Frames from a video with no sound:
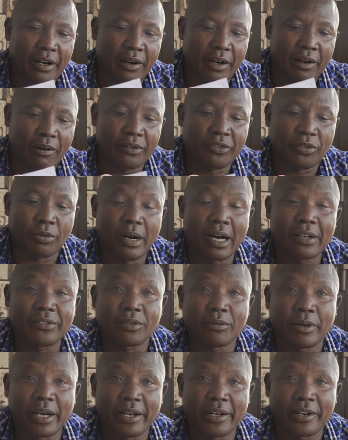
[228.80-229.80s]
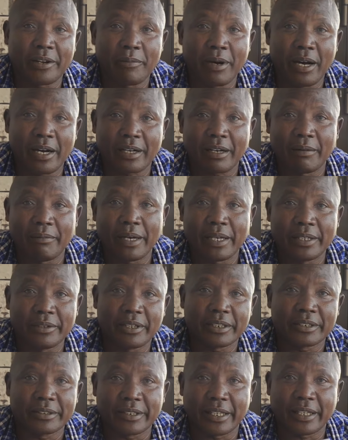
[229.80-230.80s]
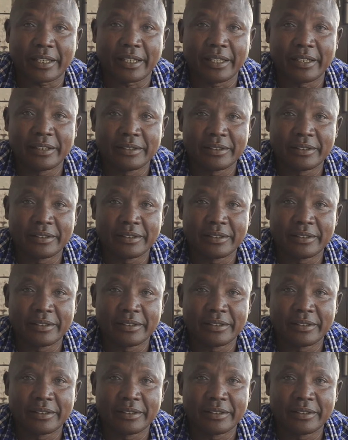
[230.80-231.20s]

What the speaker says: na wasiwasi, waende mahakamani wakitaka.